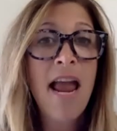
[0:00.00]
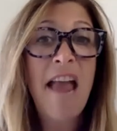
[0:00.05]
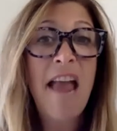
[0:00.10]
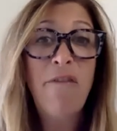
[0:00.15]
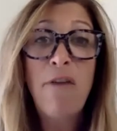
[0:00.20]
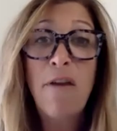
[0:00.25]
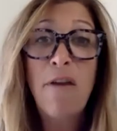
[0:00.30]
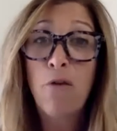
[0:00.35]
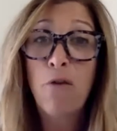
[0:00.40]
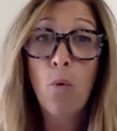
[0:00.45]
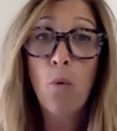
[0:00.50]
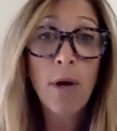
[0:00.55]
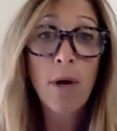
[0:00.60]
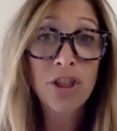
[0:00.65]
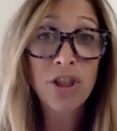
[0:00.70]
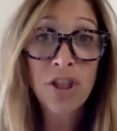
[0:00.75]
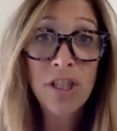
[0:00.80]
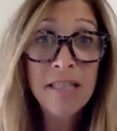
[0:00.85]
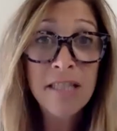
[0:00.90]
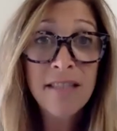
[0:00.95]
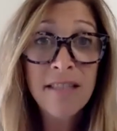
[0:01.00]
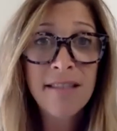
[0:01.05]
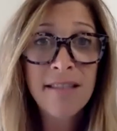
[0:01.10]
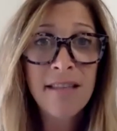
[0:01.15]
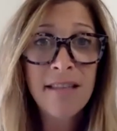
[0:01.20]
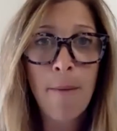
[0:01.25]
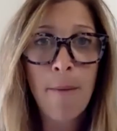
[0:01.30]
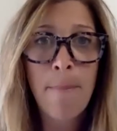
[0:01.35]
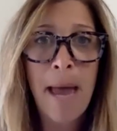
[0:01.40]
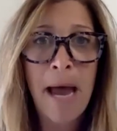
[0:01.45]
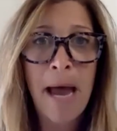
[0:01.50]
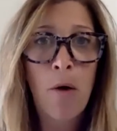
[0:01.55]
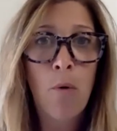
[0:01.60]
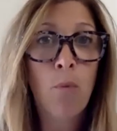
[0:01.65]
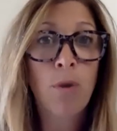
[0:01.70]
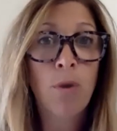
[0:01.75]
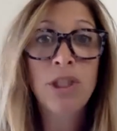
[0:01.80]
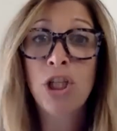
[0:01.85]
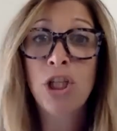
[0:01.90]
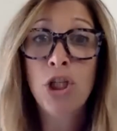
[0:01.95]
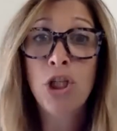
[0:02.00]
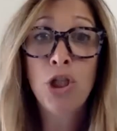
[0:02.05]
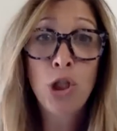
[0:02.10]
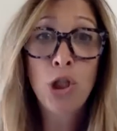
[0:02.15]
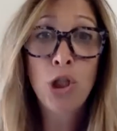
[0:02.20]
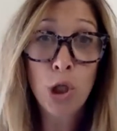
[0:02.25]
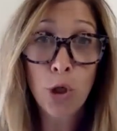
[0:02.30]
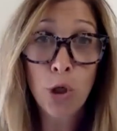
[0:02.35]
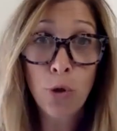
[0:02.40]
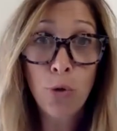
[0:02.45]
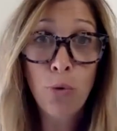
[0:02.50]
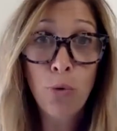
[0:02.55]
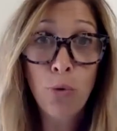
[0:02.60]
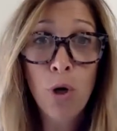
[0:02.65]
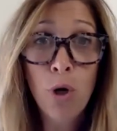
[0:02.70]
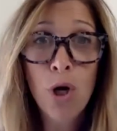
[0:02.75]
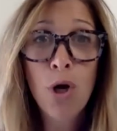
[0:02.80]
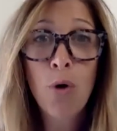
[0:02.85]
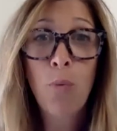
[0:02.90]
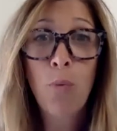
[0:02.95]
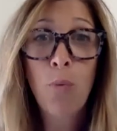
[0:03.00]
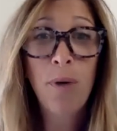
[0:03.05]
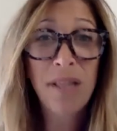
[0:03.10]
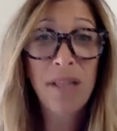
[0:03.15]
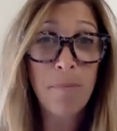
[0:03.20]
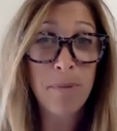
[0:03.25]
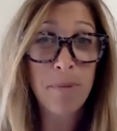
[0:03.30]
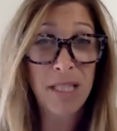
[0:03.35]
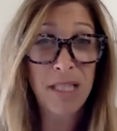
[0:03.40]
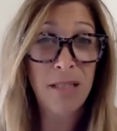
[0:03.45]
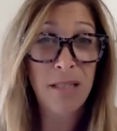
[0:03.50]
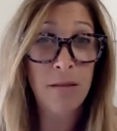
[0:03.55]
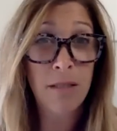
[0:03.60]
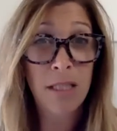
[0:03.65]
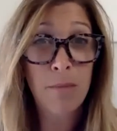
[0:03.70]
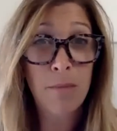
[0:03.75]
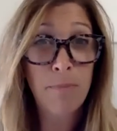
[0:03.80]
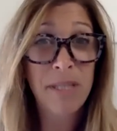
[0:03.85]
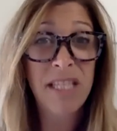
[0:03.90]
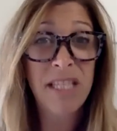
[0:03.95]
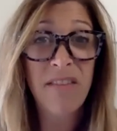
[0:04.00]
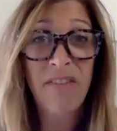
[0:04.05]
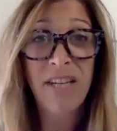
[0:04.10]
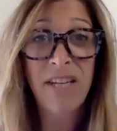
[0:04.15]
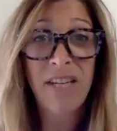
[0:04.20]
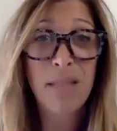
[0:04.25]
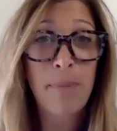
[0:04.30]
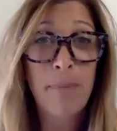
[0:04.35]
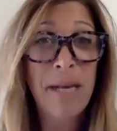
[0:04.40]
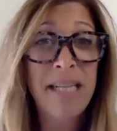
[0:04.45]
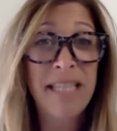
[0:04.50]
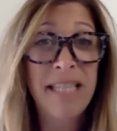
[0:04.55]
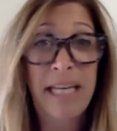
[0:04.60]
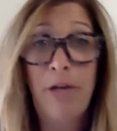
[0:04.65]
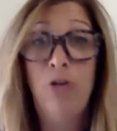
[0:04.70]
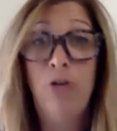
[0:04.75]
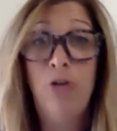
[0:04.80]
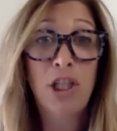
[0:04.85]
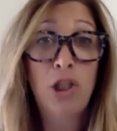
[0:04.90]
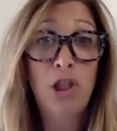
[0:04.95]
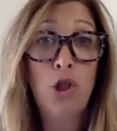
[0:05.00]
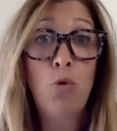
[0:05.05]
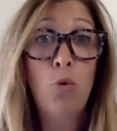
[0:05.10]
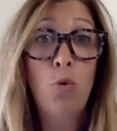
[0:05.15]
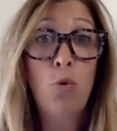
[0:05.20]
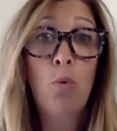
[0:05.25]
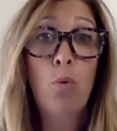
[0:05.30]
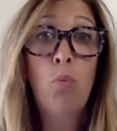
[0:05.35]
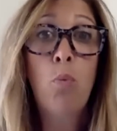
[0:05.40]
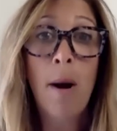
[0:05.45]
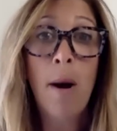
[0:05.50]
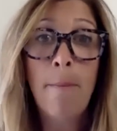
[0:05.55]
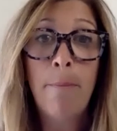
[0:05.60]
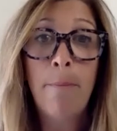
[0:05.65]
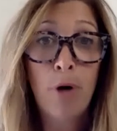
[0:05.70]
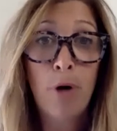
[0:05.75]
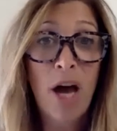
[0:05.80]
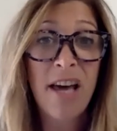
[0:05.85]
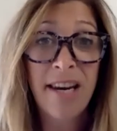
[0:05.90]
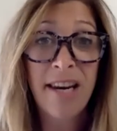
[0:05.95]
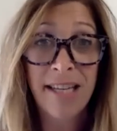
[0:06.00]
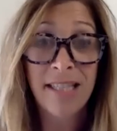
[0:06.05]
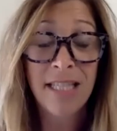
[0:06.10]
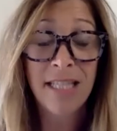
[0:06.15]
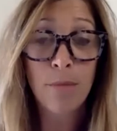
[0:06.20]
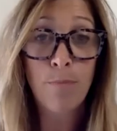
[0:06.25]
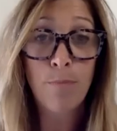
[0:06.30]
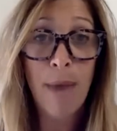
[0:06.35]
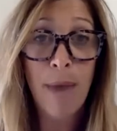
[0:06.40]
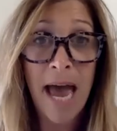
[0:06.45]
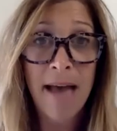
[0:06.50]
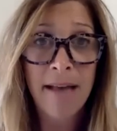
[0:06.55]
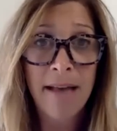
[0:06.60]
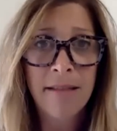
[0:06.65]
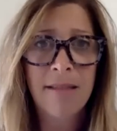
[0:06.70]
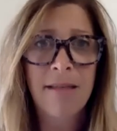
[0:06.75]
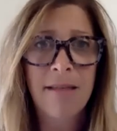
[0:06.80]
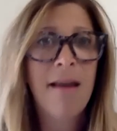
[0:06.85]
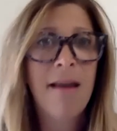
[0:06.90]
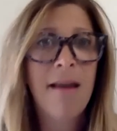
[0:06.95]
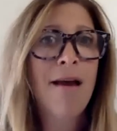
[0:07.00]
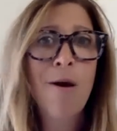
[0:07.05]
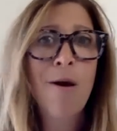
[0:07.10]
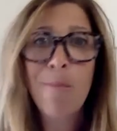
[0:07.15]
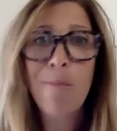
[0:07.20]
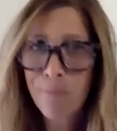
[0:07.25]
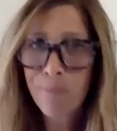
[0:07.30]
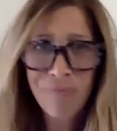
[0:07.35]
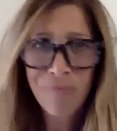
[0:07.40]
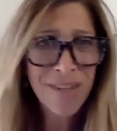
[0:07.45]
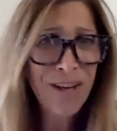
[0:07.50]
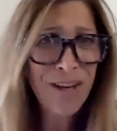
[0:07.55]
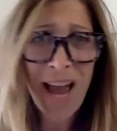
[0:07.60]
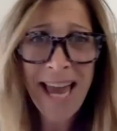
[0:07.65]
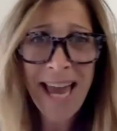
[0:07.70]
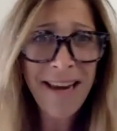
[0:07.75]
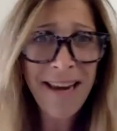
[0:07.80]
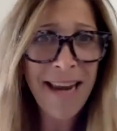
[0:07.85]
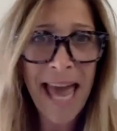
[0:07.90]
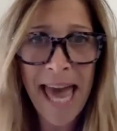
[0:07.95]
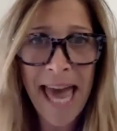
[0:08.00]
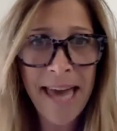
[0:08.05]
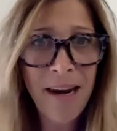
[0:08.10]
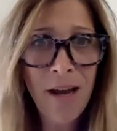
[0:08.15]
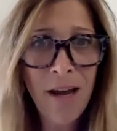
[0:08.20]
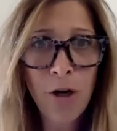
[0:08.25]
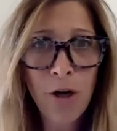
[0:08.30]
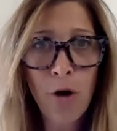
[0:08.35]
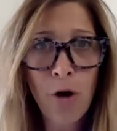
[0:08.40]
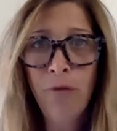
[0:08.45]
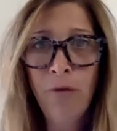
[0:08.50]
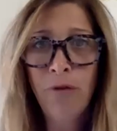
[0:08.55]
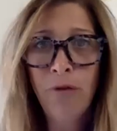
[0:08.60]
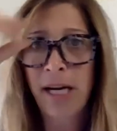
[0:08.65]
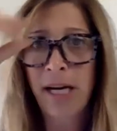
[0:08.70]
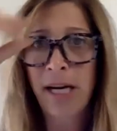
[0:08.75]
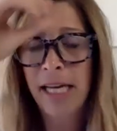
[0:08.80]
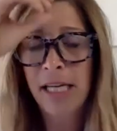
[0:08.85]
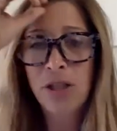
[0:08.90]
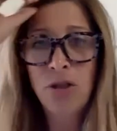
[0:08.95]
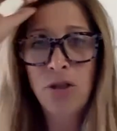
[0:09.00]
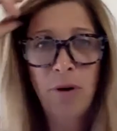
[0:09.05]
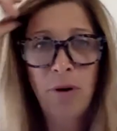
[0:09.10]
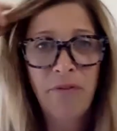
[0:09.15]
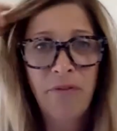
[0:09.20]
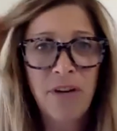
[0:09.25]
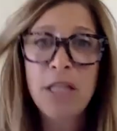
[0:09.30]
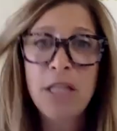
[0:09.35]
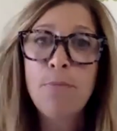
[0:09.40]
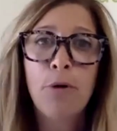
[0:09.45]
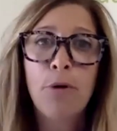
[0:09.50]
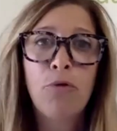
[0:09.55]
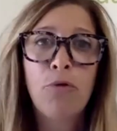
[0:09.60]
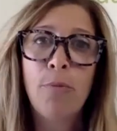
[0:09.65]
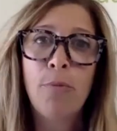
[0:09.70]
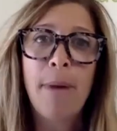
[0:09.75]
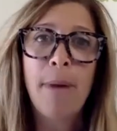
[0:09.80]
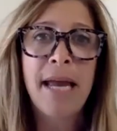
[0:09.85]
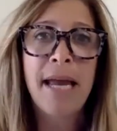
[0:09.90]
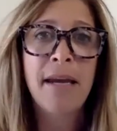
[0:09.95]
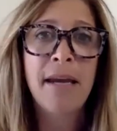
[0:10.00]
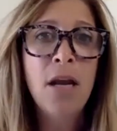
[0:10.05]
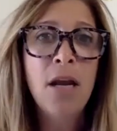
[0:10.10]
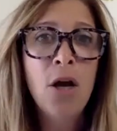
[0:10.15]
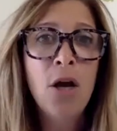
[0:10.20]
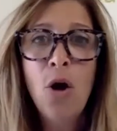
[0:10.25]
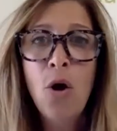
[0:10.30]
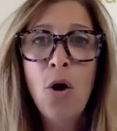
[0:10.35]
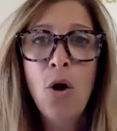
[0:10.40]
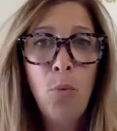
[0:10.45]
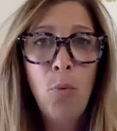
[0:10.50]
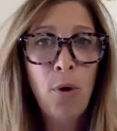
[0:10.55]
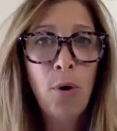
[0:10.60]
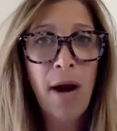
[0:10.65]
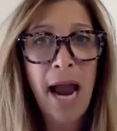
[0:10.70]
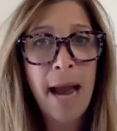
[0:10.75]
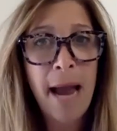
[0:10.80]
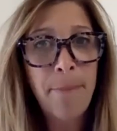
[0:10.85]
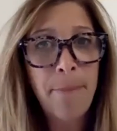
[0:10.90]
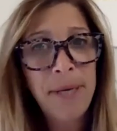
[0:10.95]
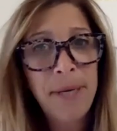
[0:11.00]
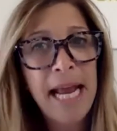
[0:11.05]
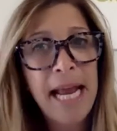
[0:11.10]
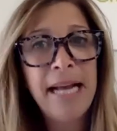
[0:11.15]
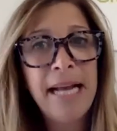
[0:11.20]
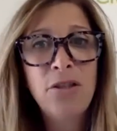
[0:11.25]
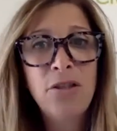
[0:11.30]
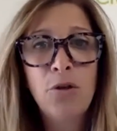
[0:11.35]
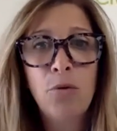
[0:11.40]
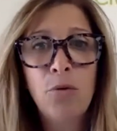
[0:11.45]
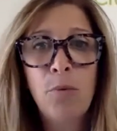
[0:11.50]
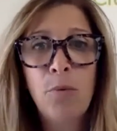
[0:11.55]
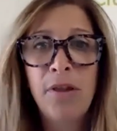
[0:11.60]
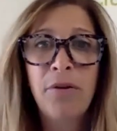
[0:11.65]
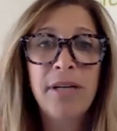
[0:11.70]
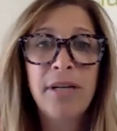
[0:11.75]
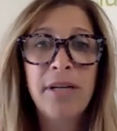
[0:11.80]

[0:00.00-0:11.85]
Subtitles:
If you have questions about what to do with a specific space, like you're not sure what product is best, go ahead, head on over into our Facebook group, and we're happy to answer, whether